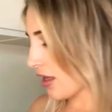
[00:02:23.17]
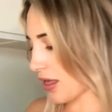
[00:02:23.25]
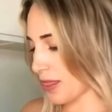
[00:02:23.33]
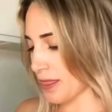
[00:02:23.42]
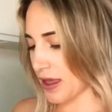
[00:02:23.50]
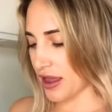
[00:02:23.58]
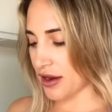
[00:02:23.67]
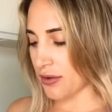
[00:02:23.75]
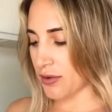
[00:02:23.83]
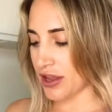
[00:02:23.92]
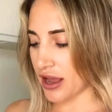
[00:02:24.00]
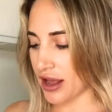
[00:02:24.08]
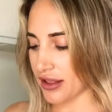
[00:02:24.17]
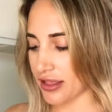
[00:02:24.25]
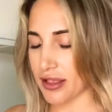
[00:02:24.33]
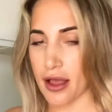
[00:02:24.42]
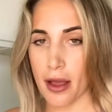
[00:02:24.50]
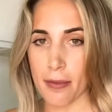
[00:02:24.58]
And then we got
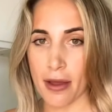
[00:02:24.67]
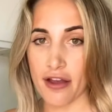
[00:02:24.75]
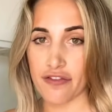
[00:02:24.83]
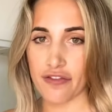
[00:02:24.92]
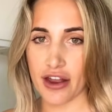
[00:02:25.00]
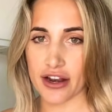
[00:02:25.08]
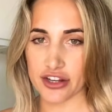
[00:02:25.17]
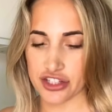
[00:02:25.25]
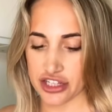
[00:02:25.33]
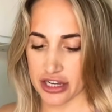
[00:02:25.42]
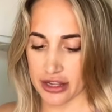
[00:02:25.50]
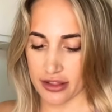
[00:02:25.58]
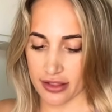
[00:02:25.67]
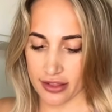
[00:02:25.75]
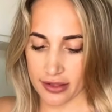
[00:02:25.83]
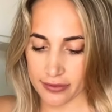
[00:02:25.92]
some feta cheese.